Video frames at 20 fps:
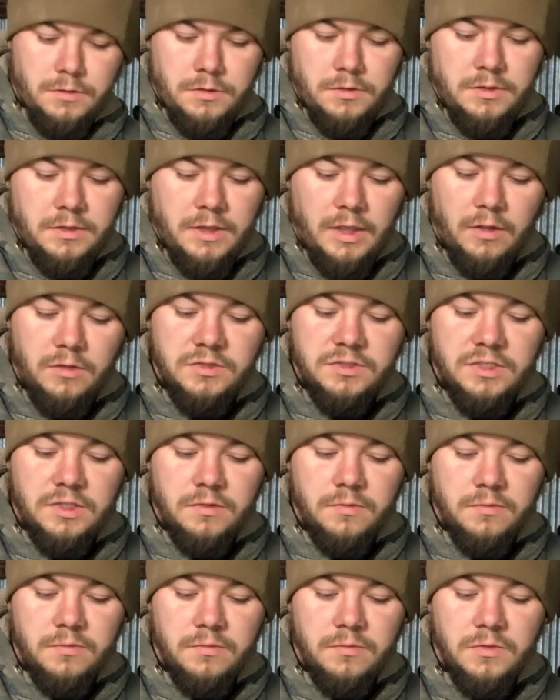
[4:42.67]

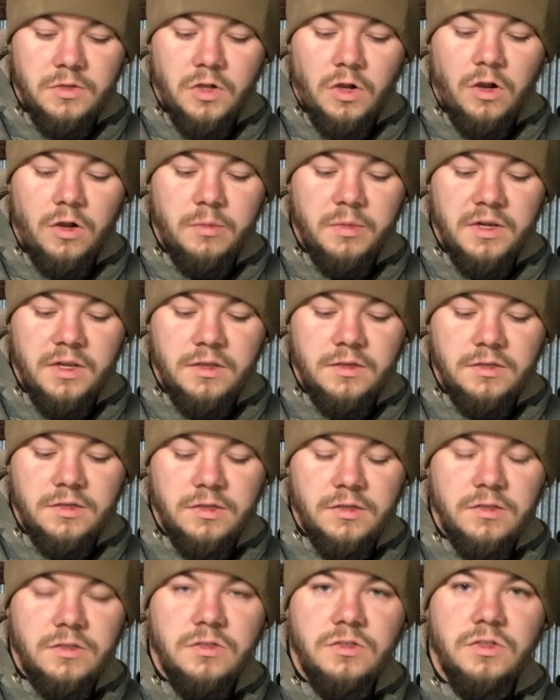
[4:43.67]
calcium carbonate
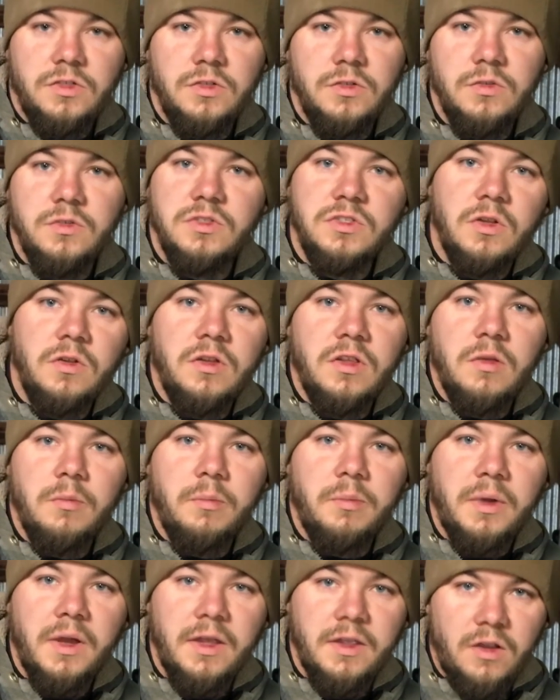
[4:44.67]
to sodium
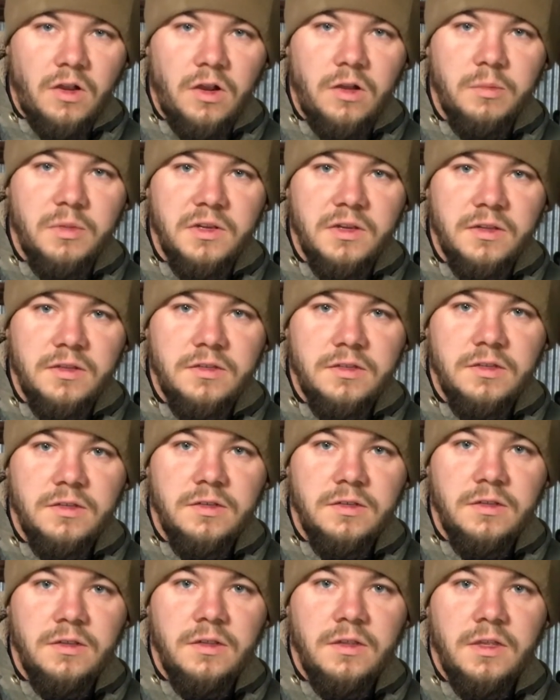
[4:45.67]
bicarbonate.
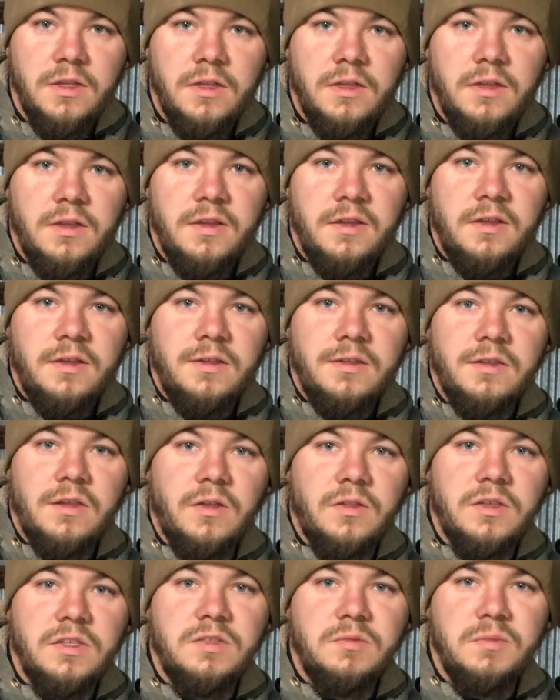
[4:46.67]
Now,
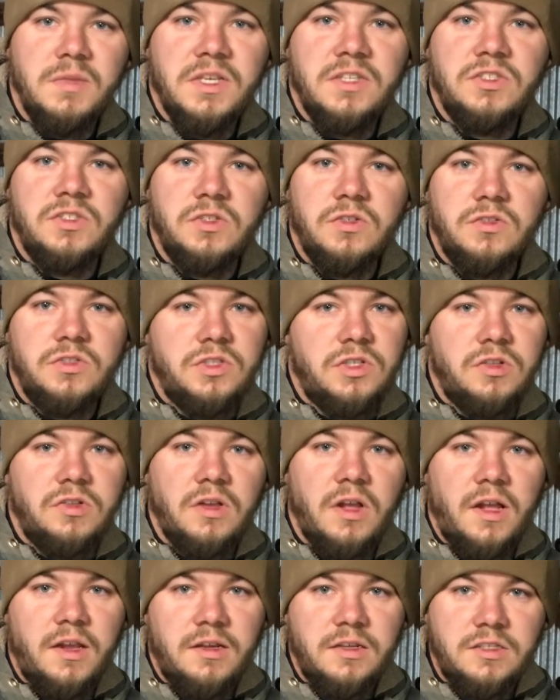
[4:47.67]
this mixture should
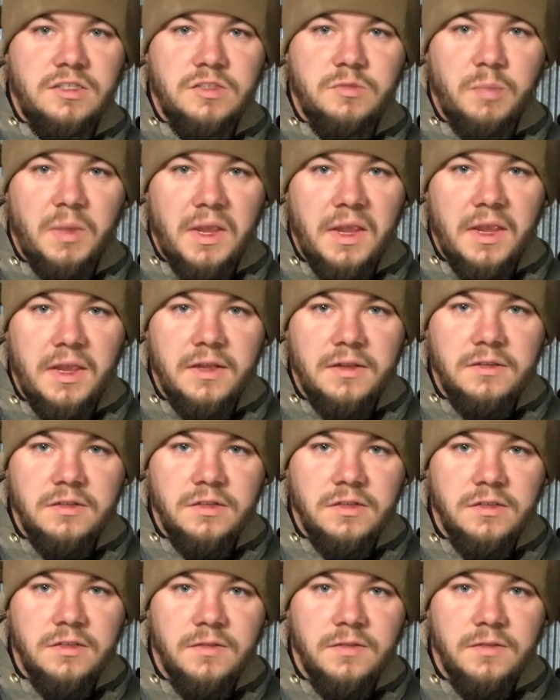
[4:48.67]
not expand.